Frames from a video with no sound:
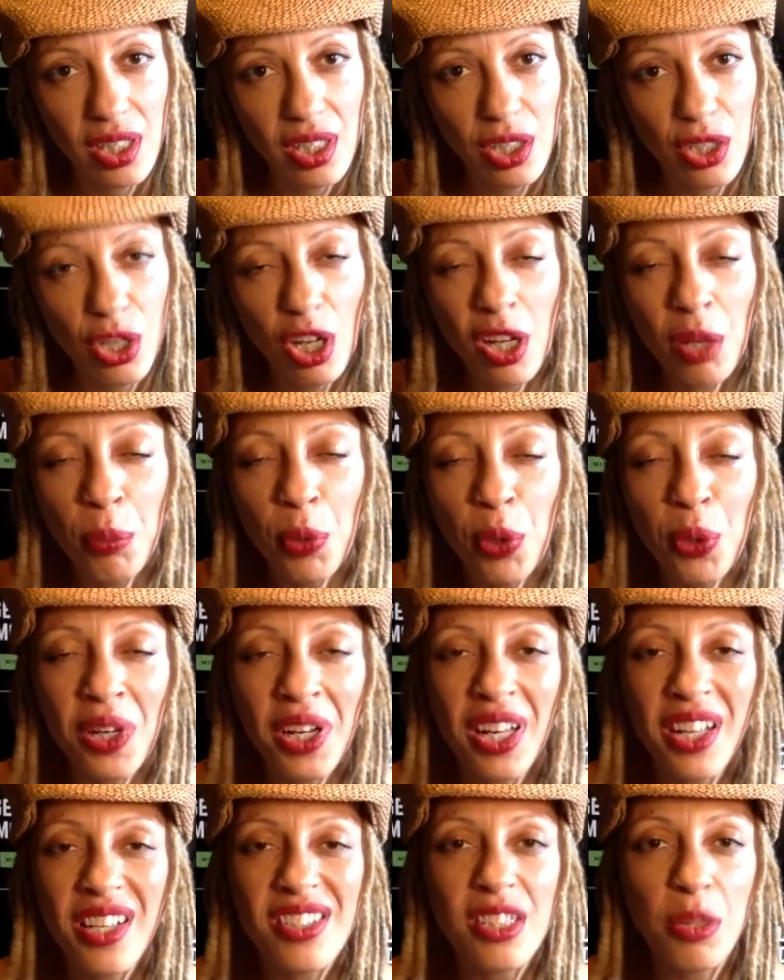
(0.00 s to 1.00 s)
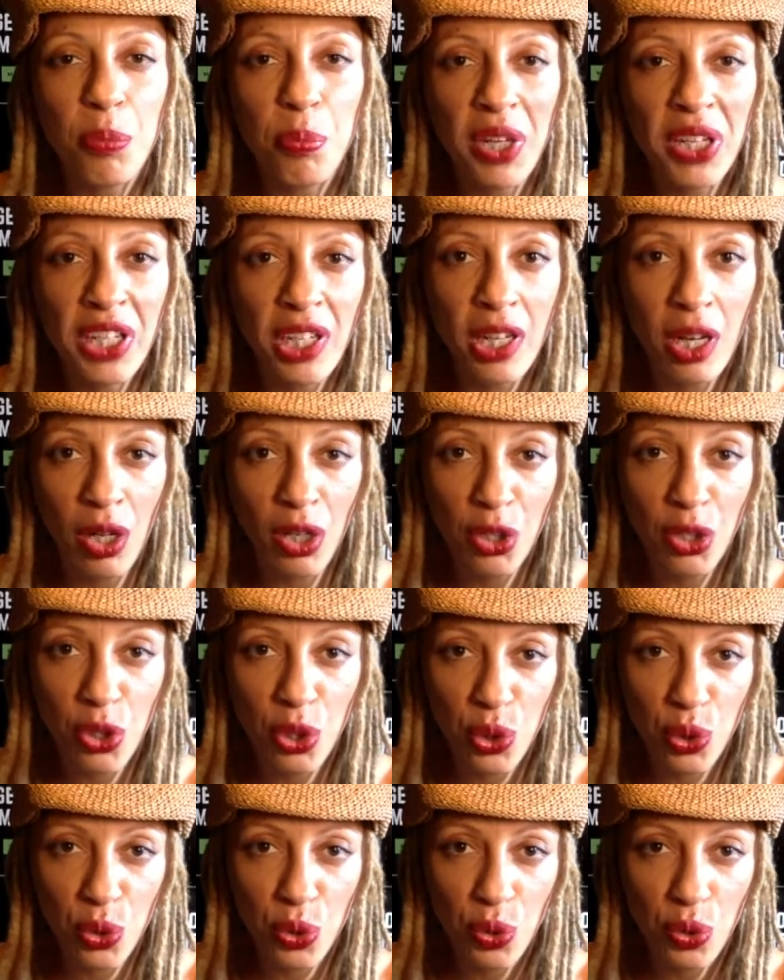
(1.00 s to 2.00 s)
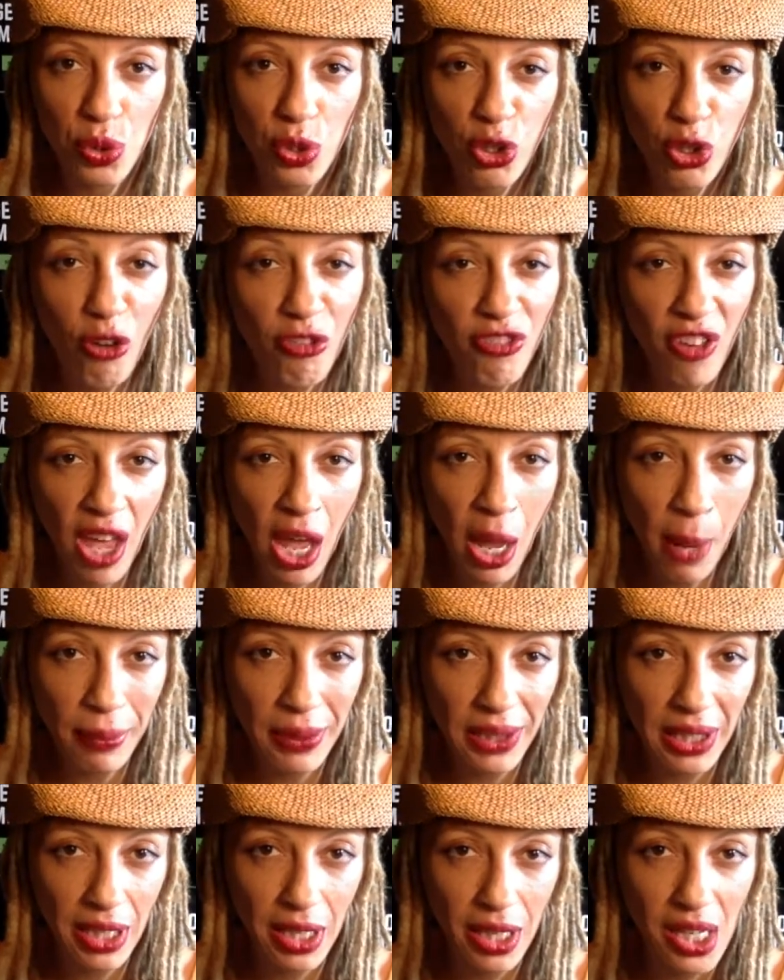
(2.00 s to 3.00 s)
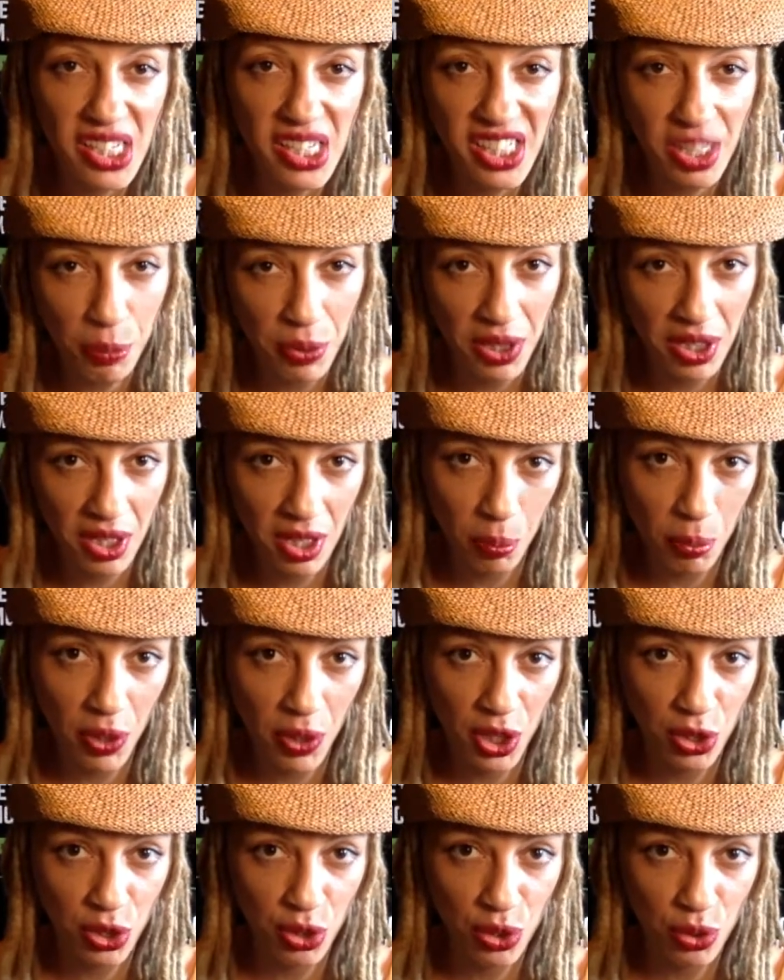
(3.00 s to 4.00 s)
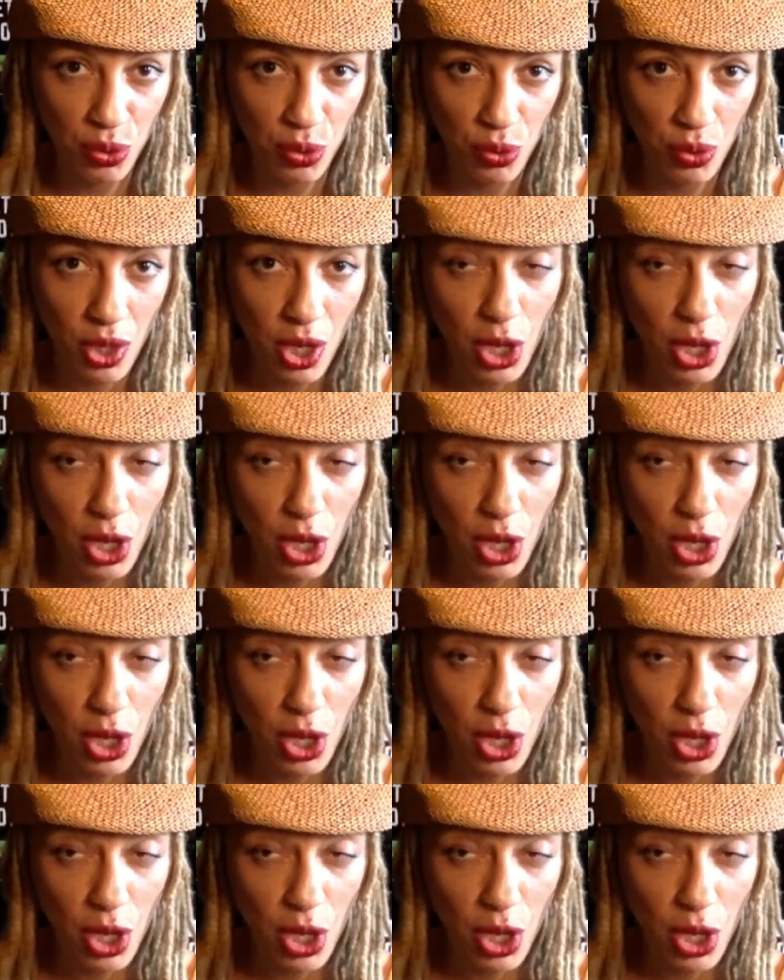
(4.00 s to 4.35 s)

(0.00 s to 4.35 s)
Your community is dependent on you. Your family is dependent upon you.